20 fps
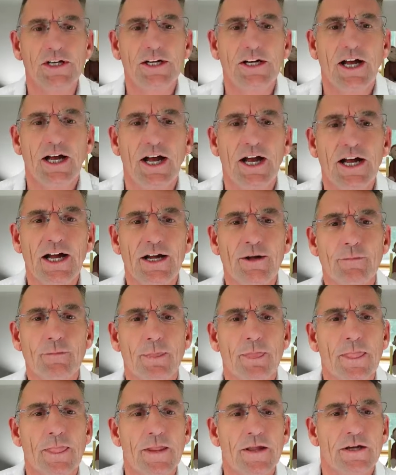And
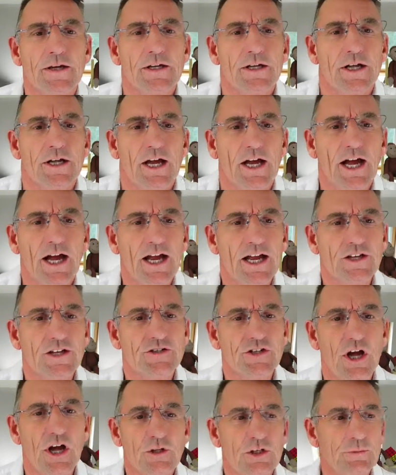I'm
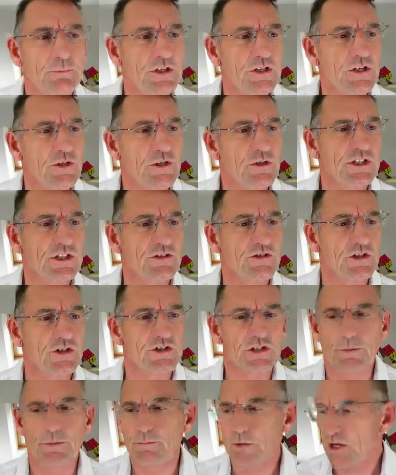going to be using just
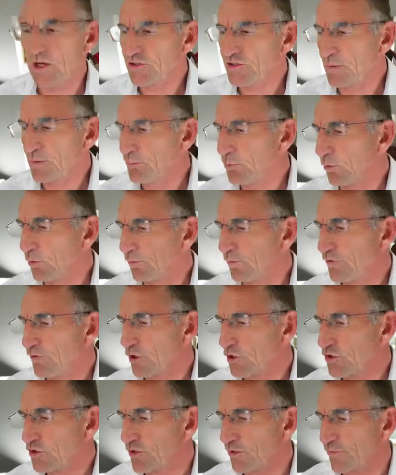a simple
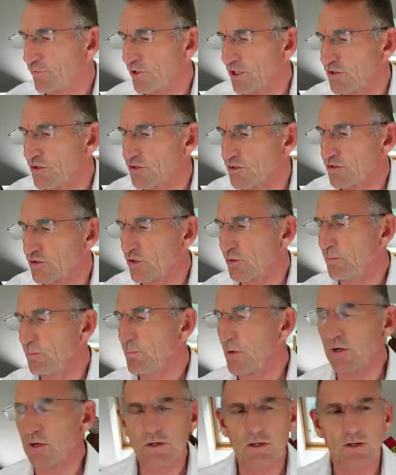version of this
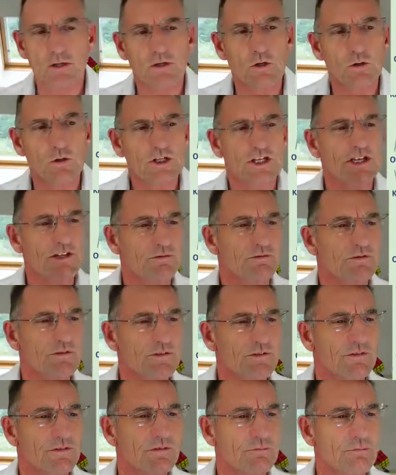but looking
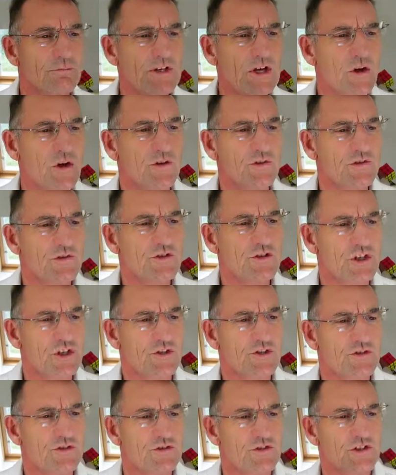beyond
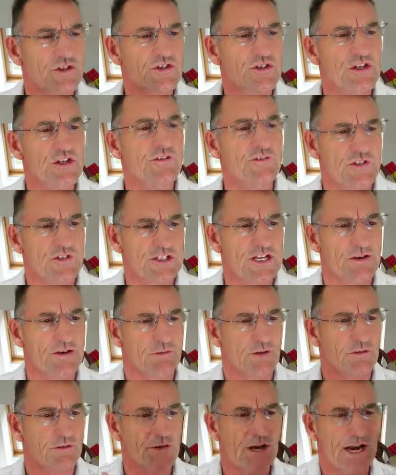just the surface
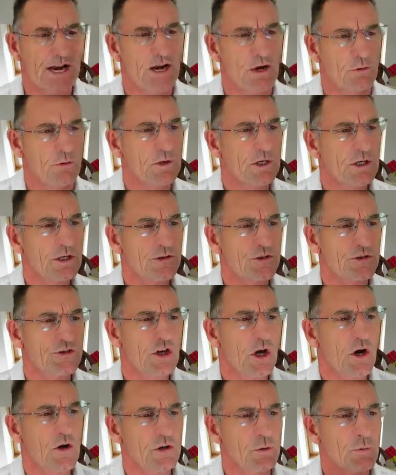level of how the
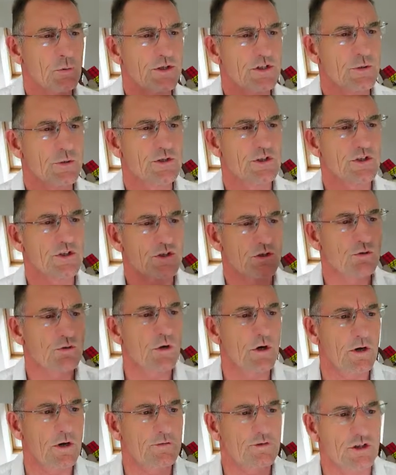Johari window is used, because
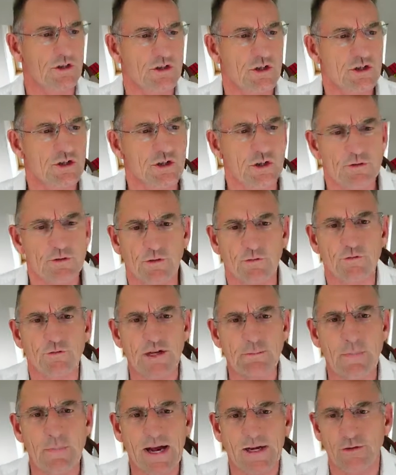quite often it's just used for
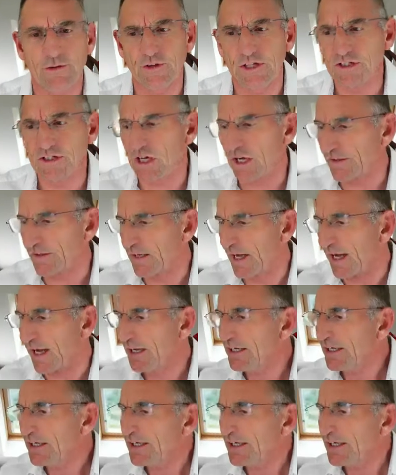feedback and things like that.